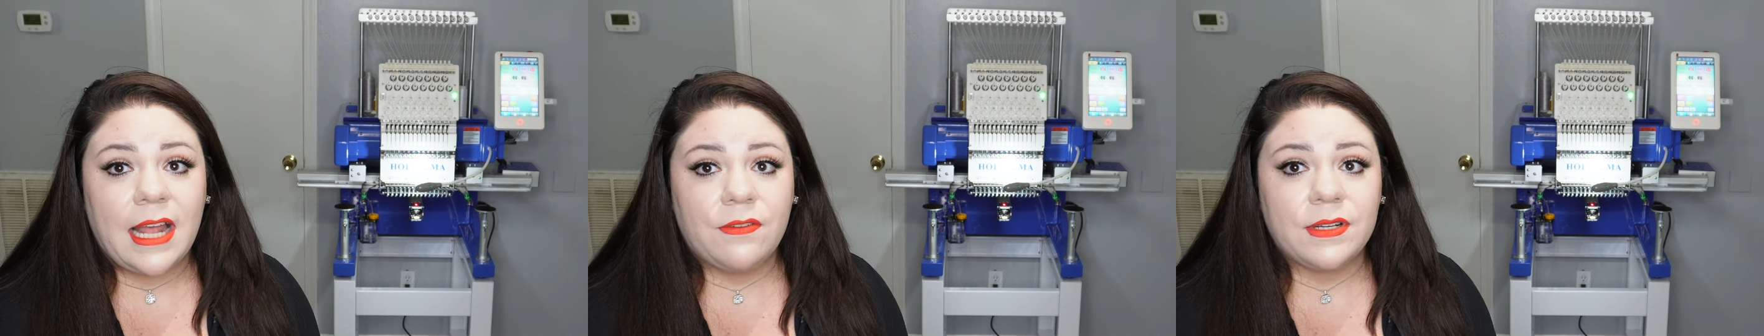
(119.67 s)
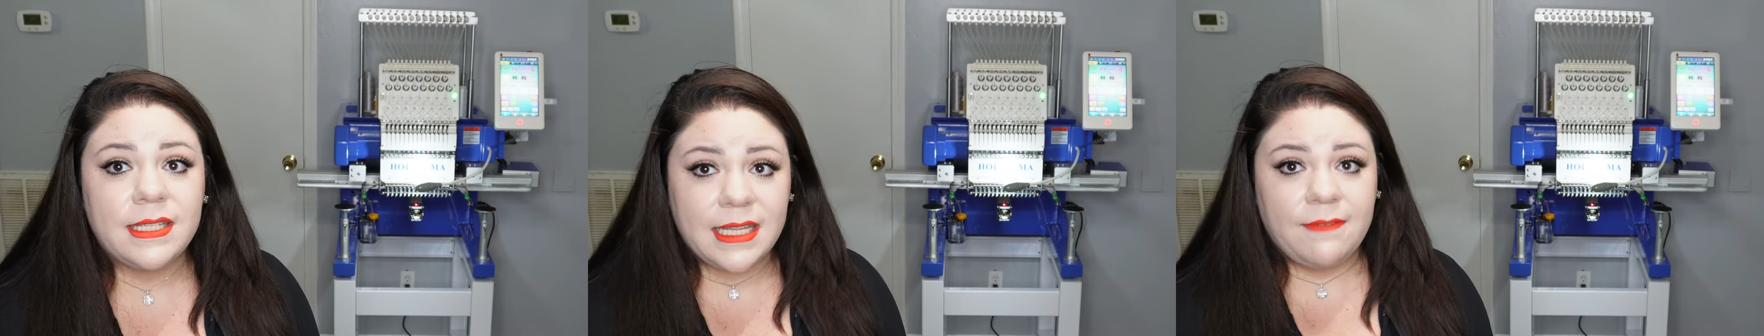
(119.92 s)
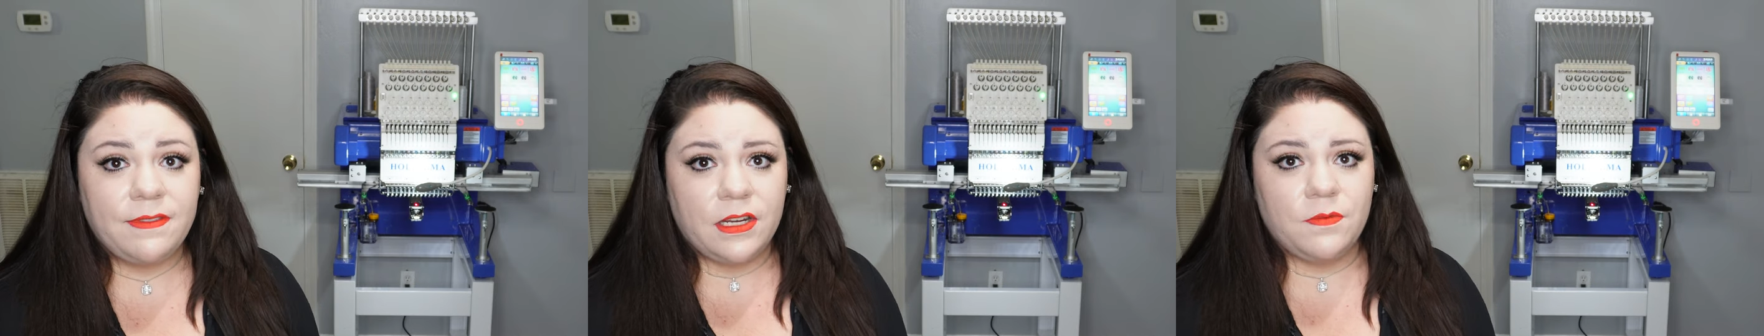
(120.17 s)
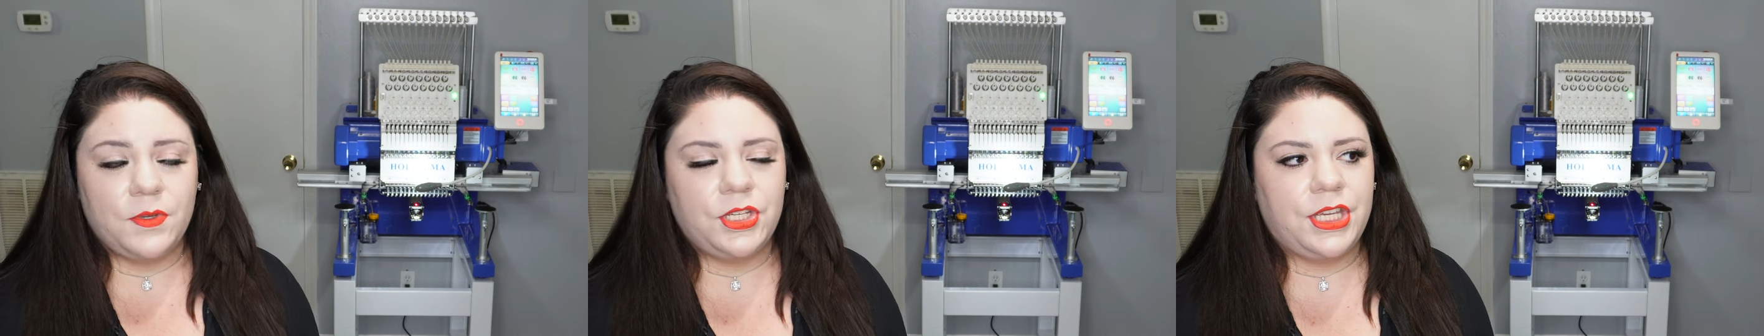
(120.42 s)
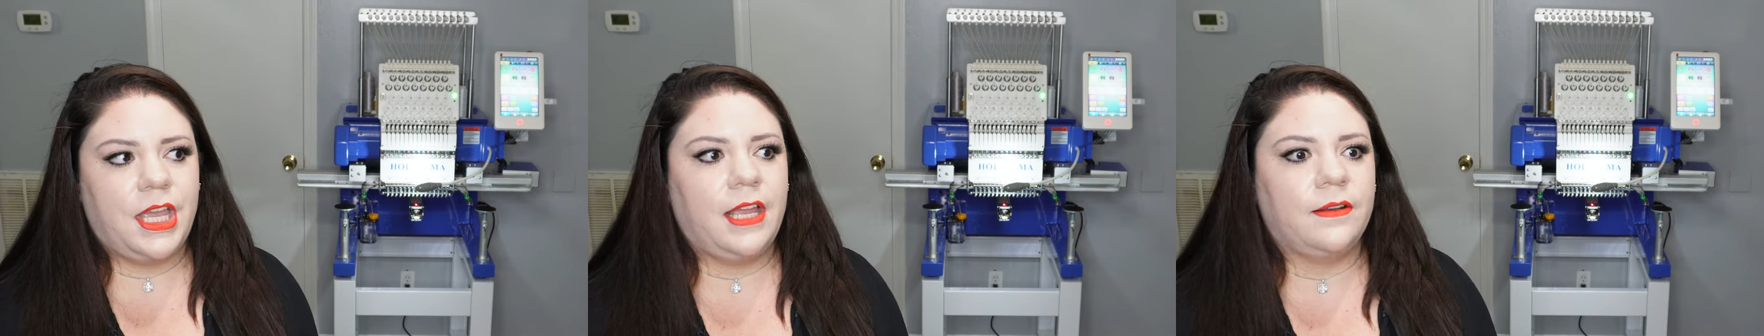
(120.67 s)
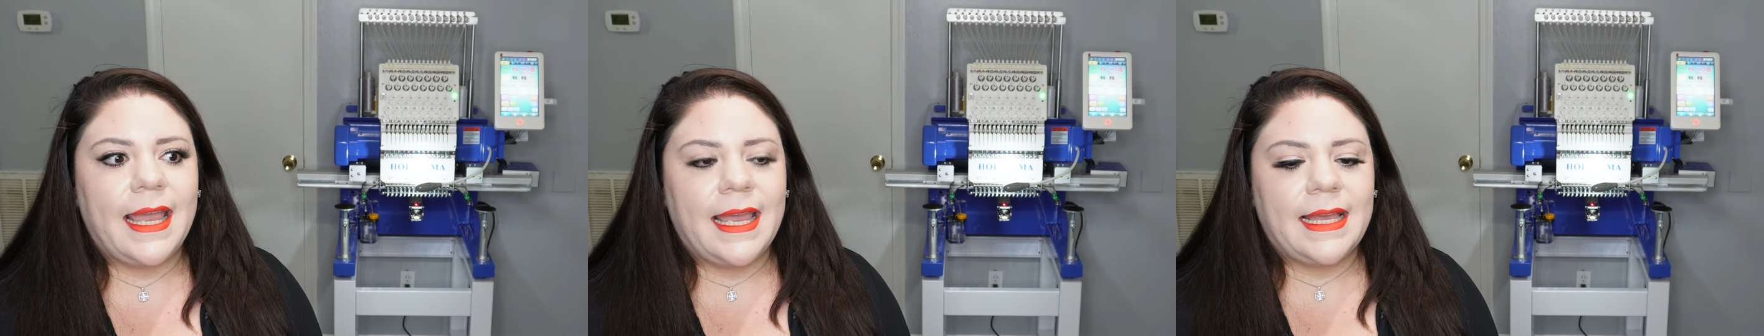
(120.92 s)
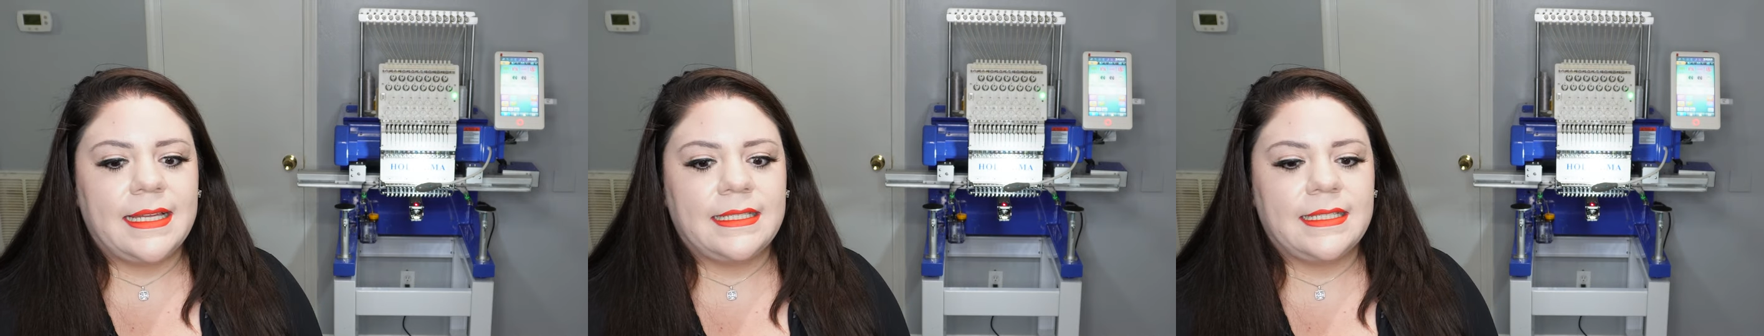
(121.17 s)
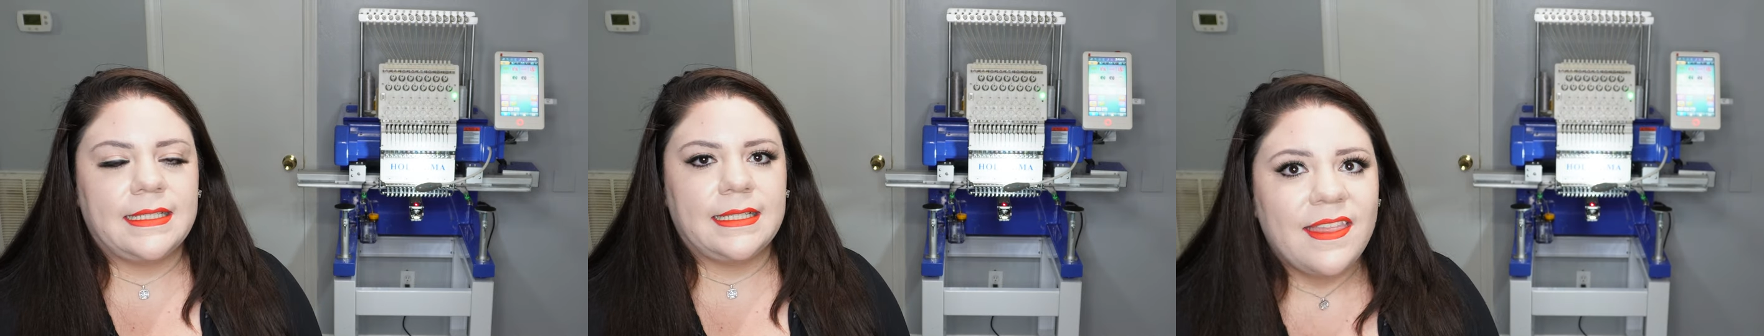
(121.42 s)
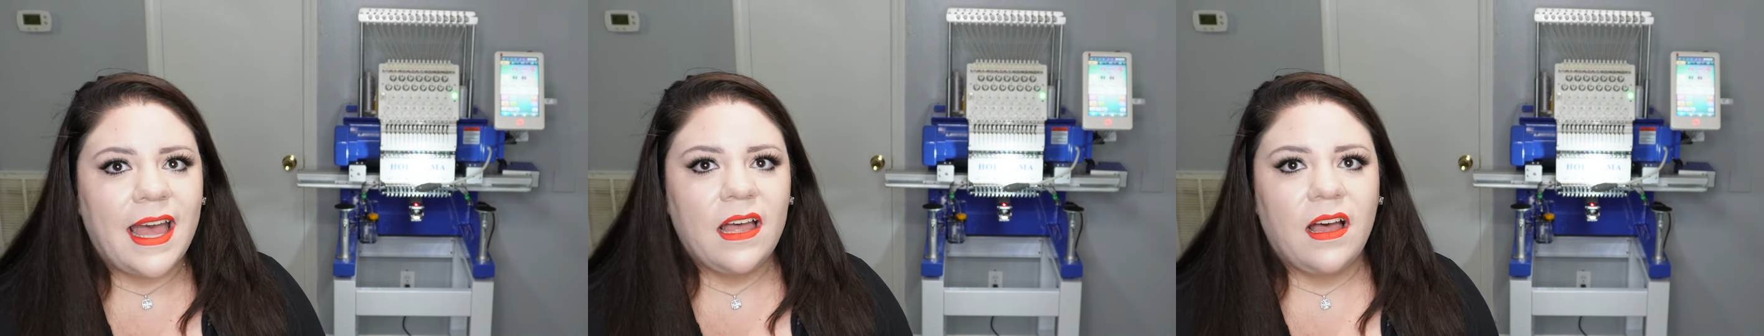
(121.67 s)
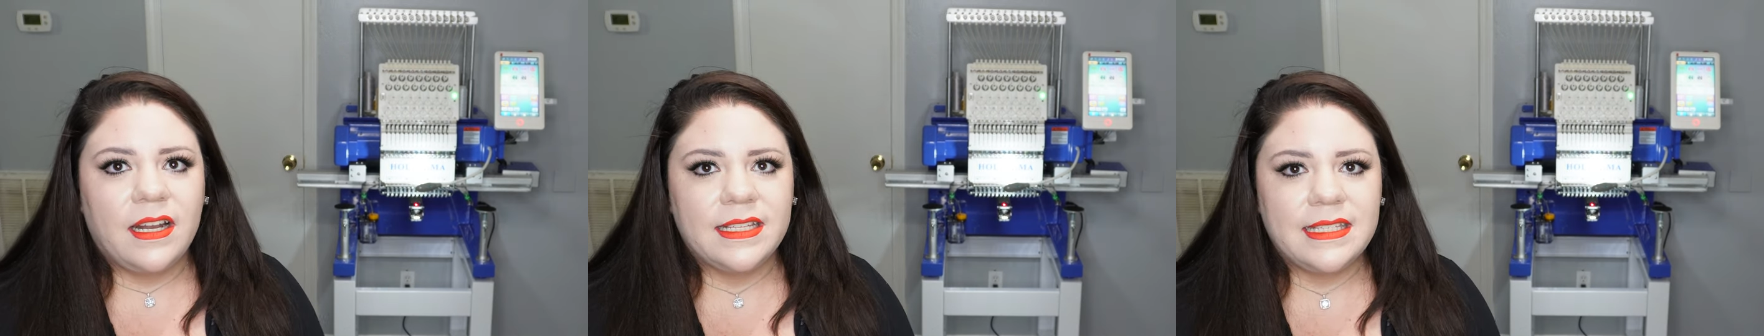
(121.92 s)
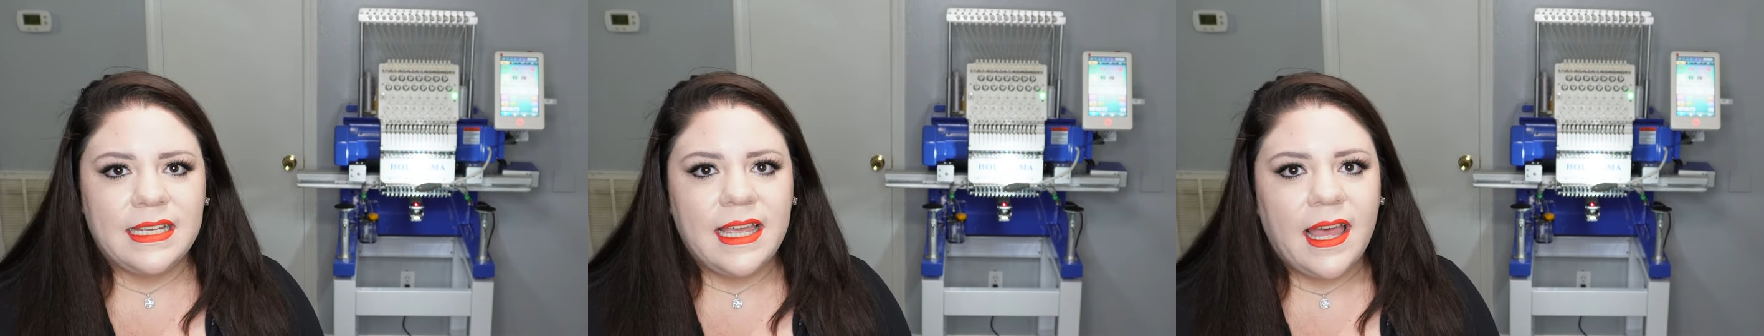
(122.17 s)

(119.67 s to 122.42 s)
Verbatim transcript: had received their machine, and that honestly